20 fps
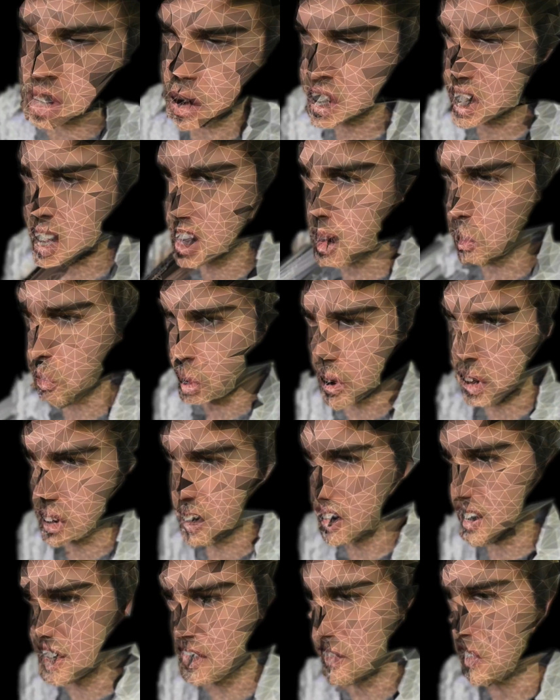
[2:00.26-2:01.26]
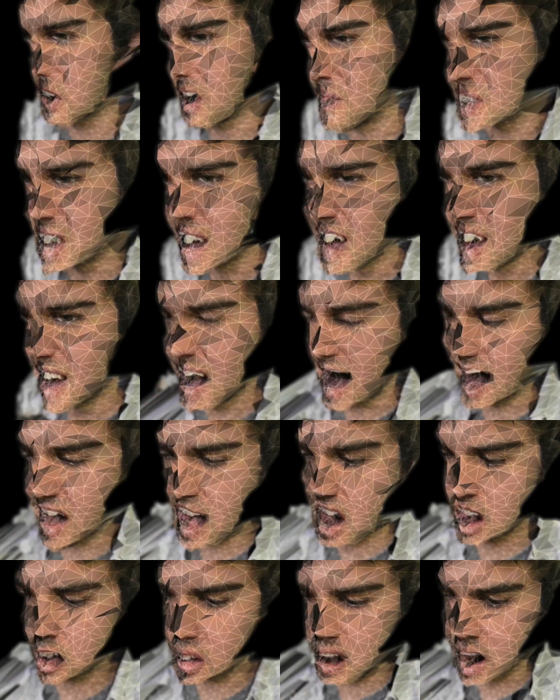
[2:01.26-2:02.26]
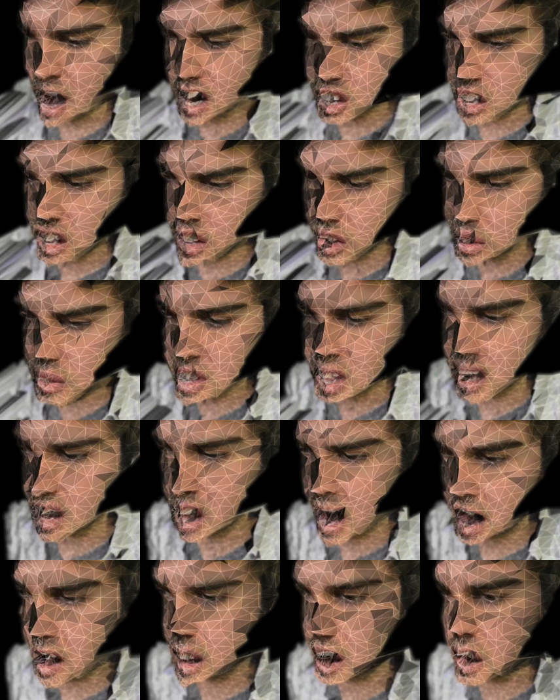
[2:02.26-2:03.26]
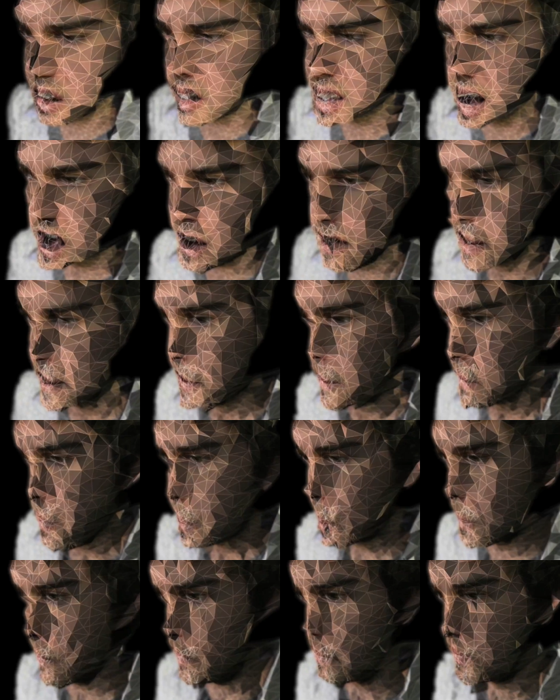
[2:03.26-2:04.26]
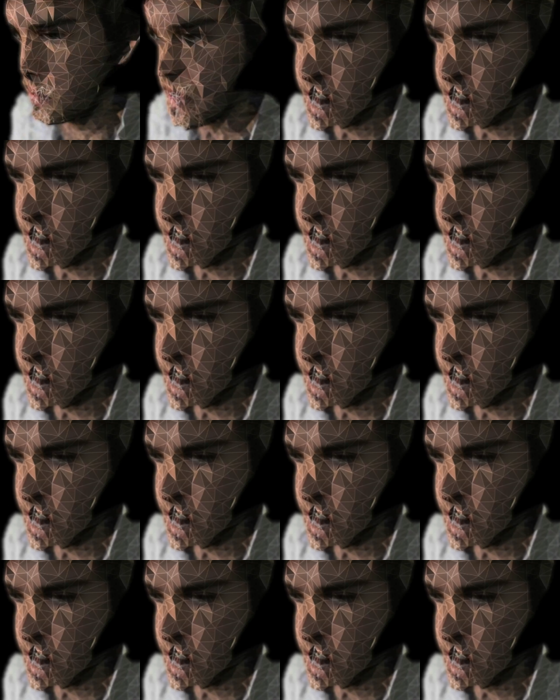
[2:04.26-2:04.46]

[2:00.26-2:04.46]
I want to see the pointillist frames, and you can actually use the data to say, you